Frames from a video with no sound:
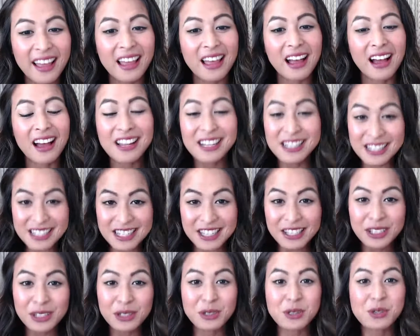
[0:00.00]

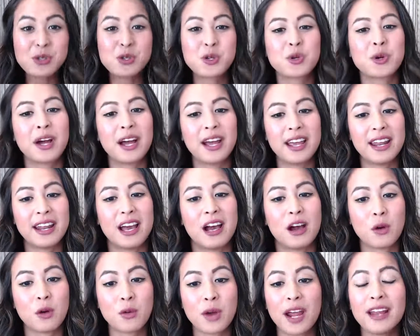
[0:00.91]
until you try it
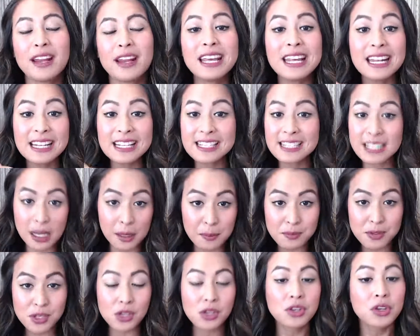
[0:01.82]
out, right? It is up
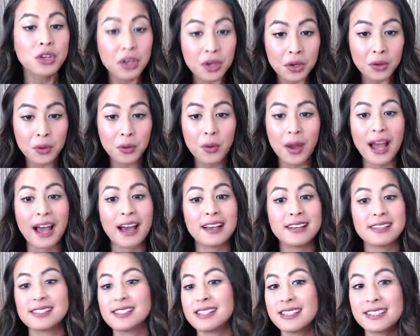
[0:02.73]
to you
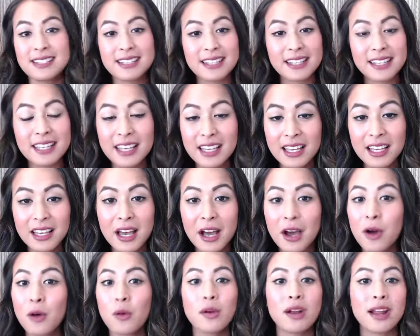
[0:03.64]
as the
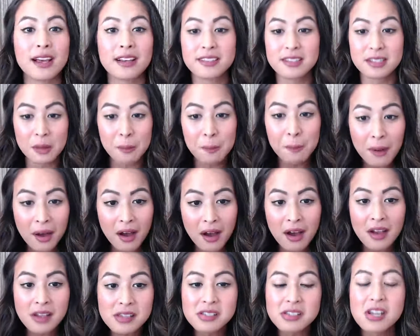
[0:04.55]
CEO and as the
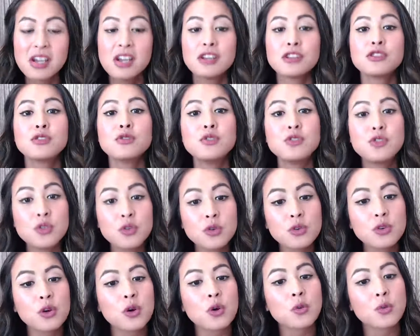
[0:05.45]
boss to do
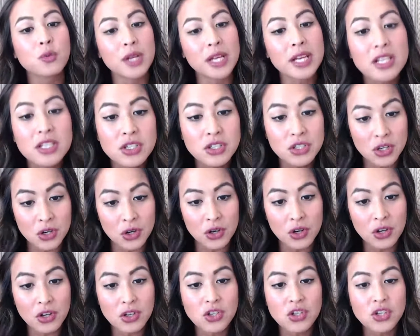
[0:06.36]
your
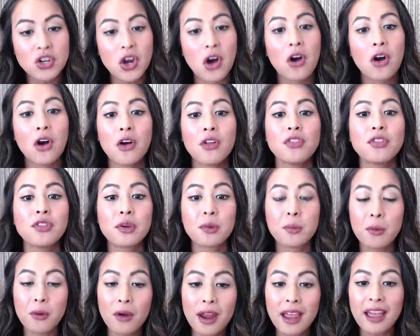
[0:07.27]
research on the
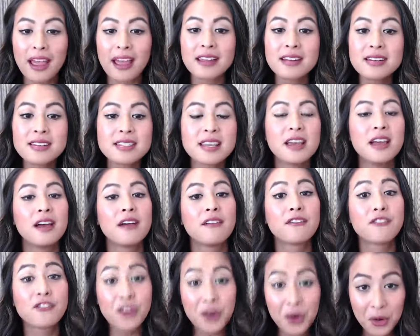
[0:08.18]
brand
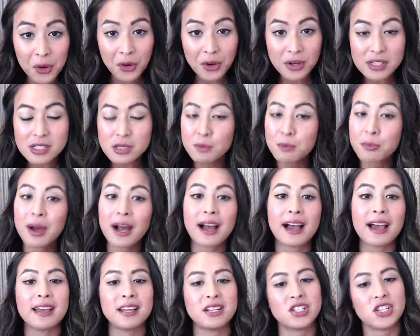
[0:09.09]
first
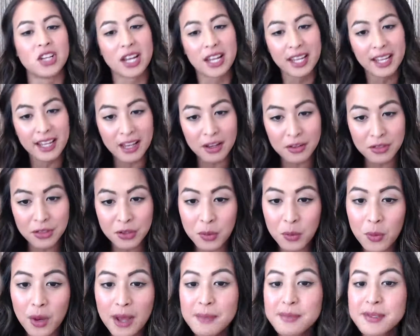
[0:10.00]
by checking out their
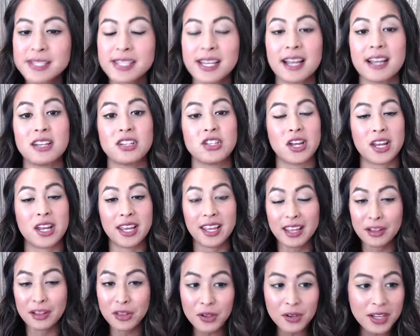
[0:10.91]
website, checking
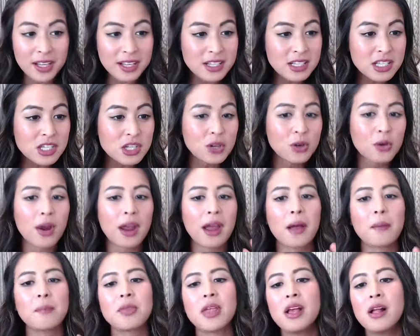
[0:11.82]
out their
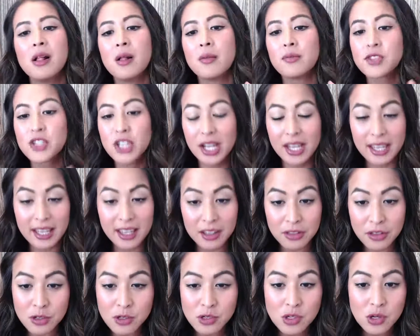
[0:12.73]
Instagram, checking out
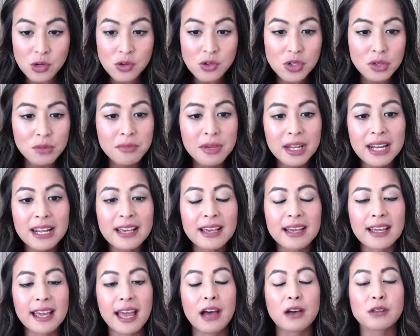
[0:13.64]
their social media
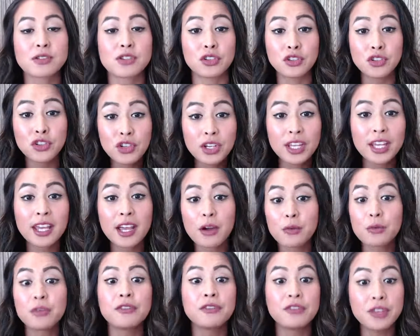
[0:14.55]
accounts, looking at
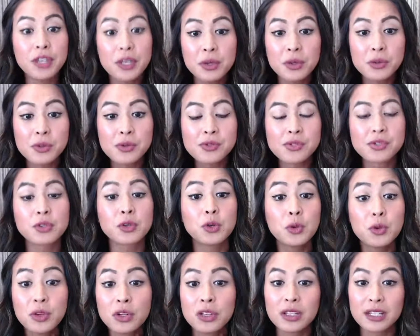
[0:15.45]
reviews,
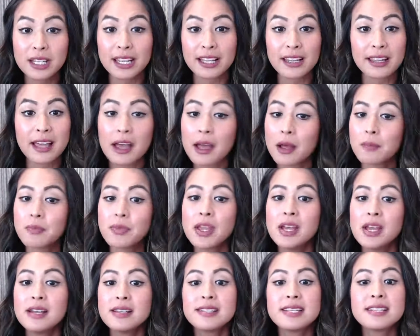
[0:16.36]
Googling them
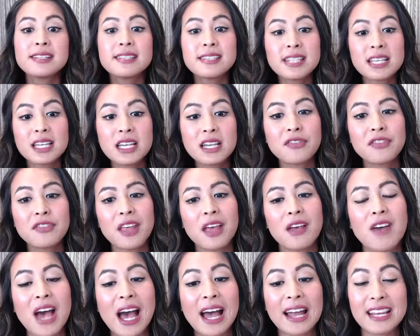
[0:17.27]
to see if they've
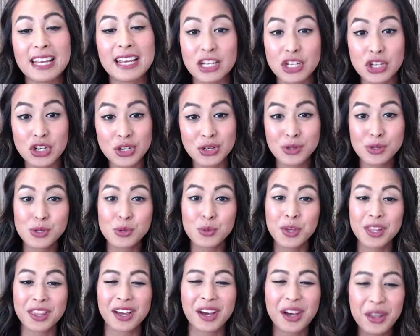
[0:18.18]
had issues
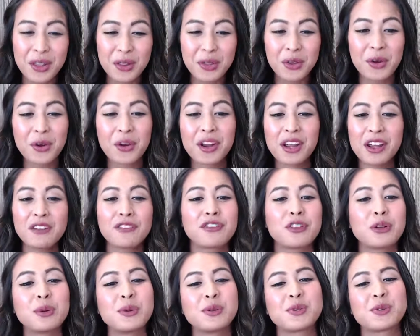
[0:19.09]
with other
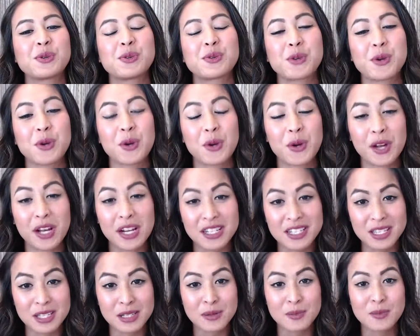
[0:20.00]
influencers or
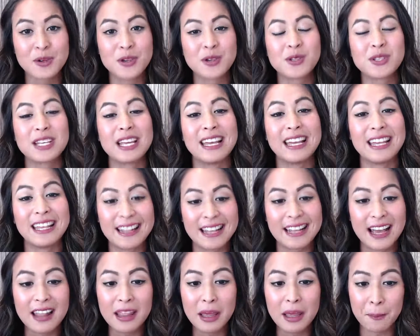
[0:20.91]
customers
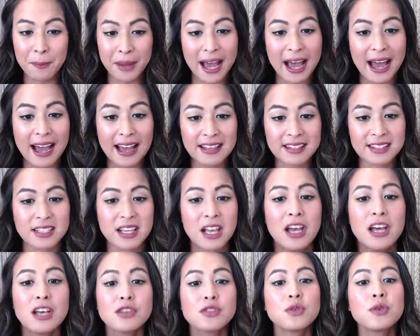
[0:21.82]
in the past.
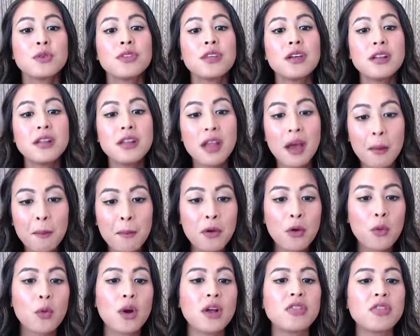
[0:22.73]
So the number
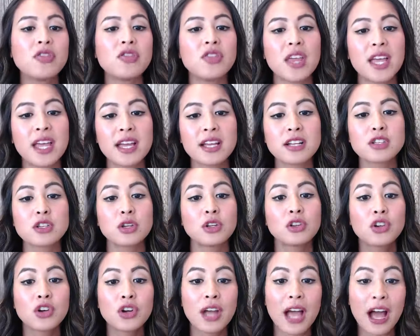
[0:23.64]
one thing to
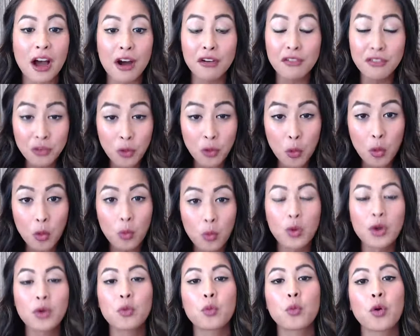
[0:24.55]
look out for
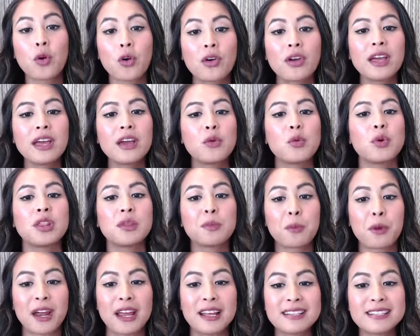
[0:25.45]
when working with
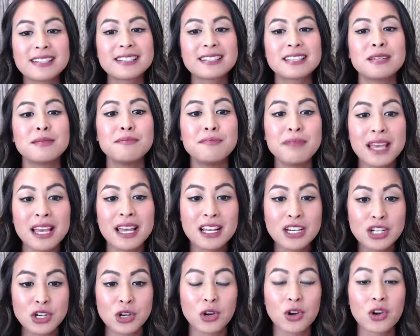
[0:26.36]
brands is to make
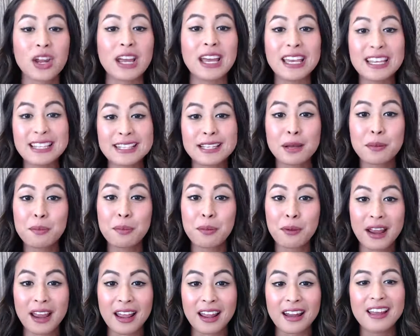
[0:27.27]
sure it's a
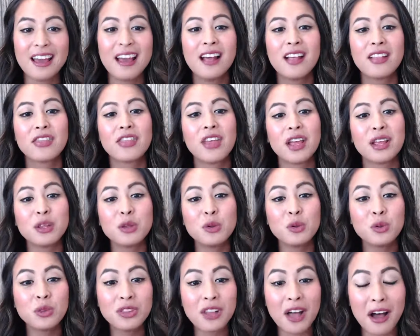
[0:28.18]
brand that you
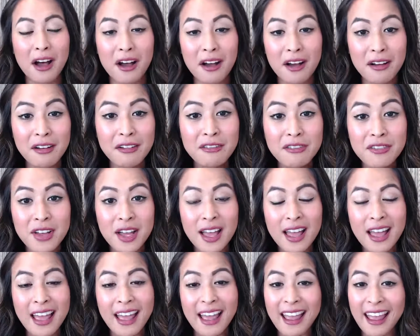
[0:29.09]
love.
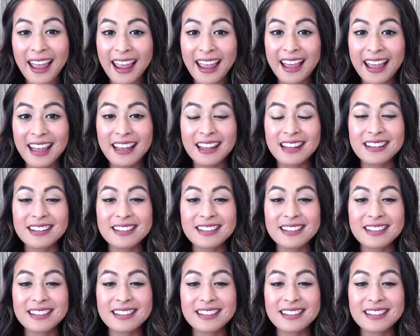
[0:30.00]
And